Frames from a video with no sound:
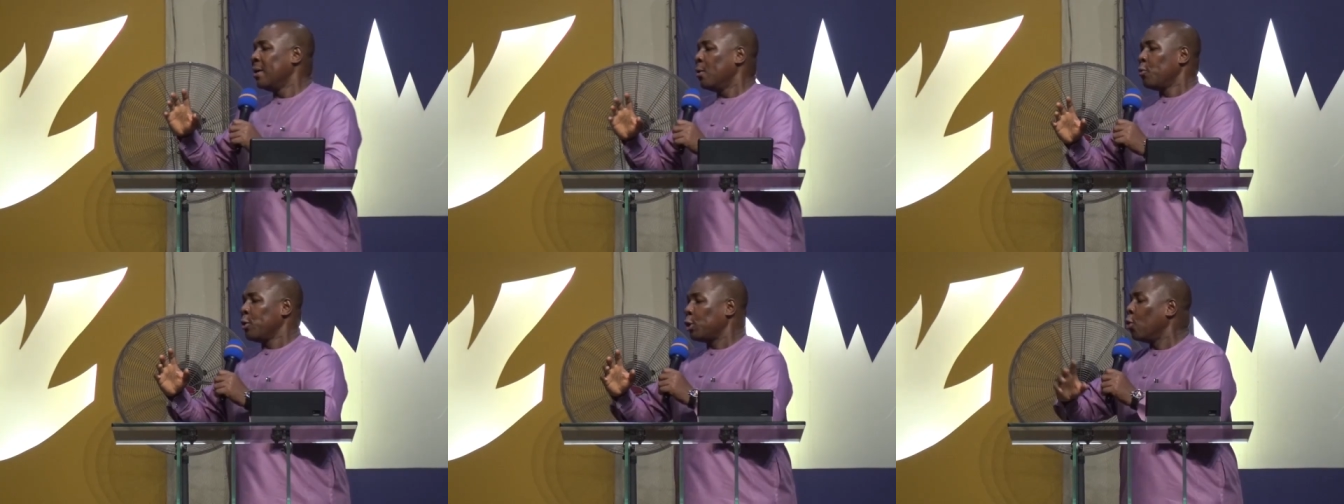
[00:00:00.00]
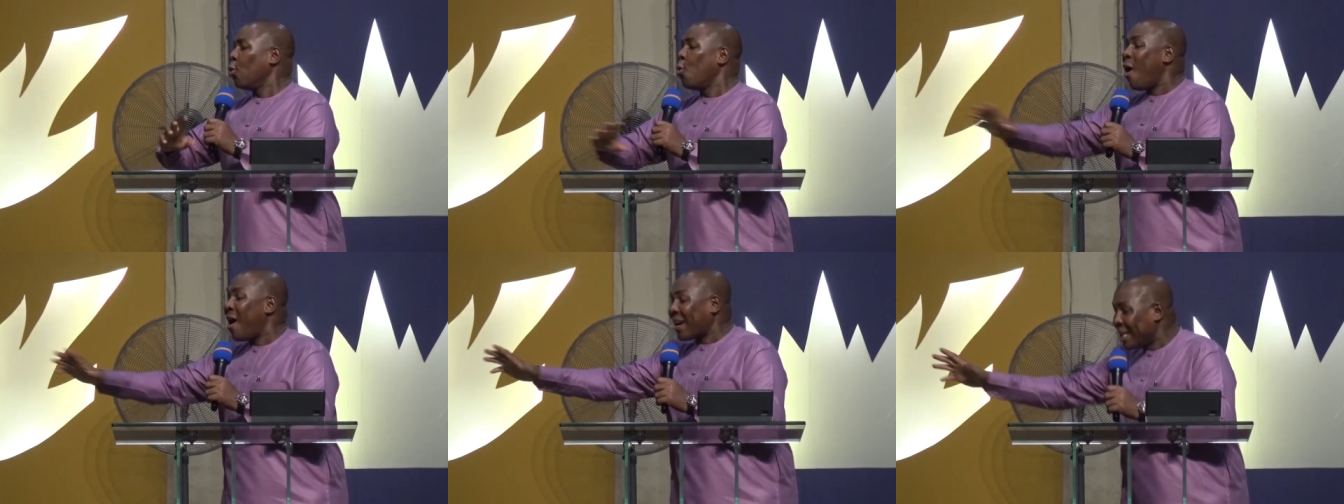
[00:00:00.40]
we should
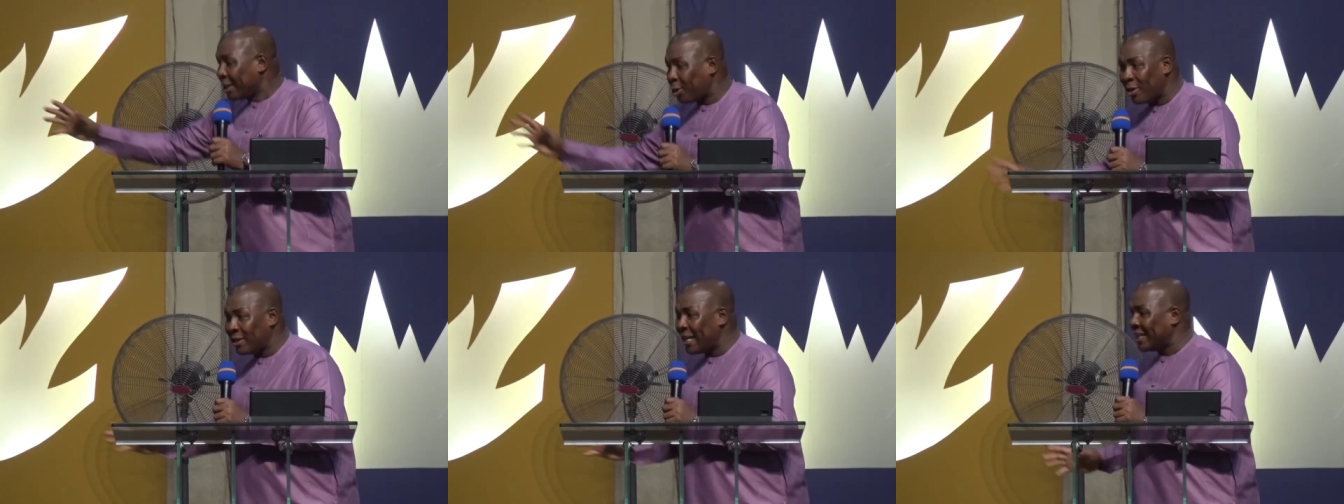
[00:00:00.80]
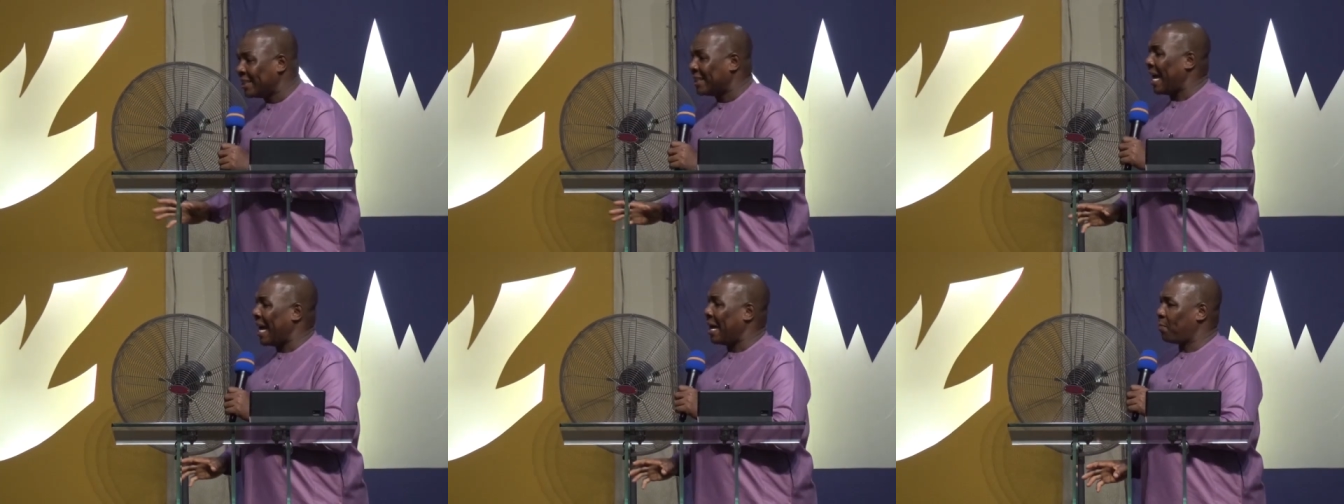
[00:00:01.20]
walk into
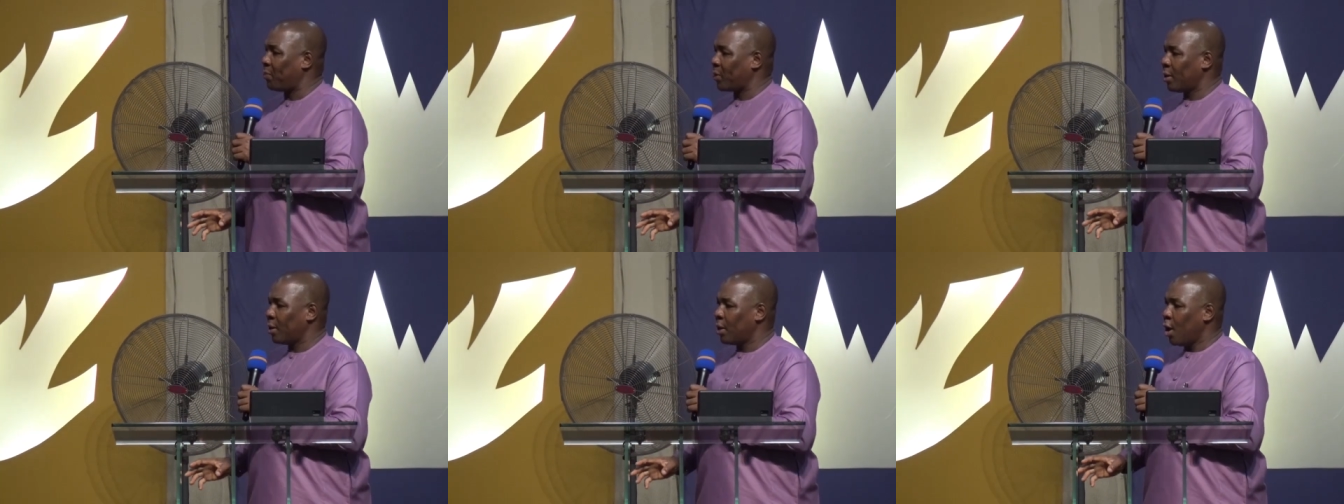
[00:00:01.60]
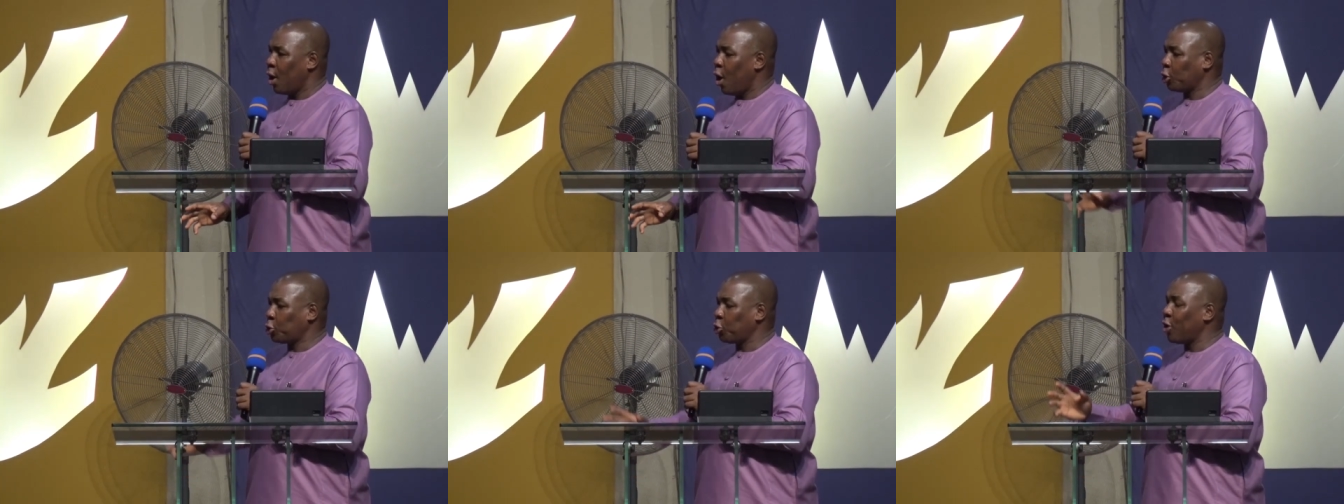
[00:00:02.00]
danger
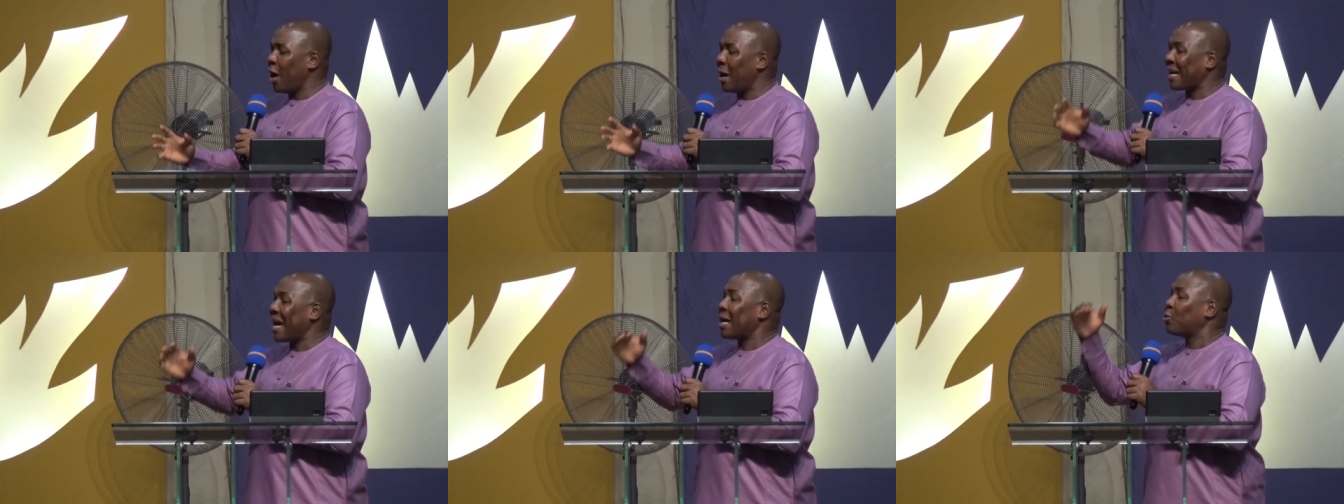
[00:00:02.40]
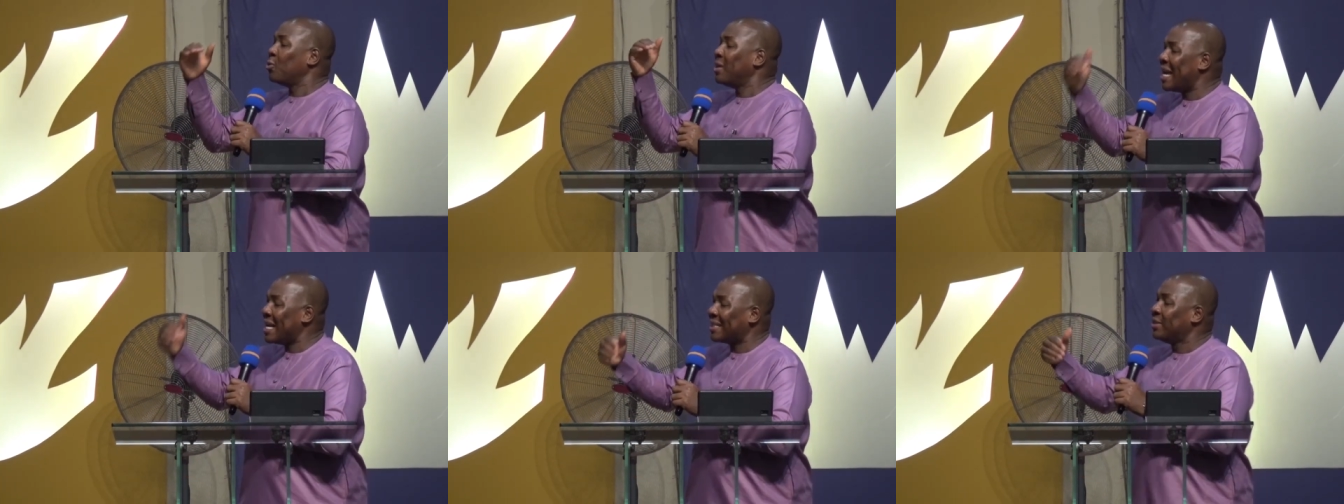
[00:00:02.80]
or should not
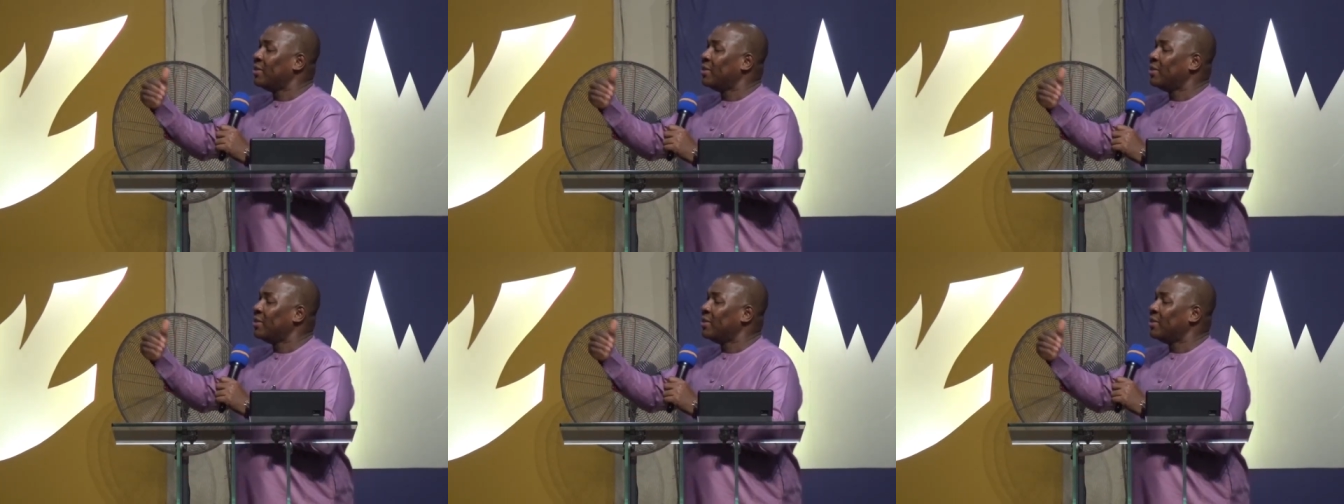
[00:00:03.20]
calculate the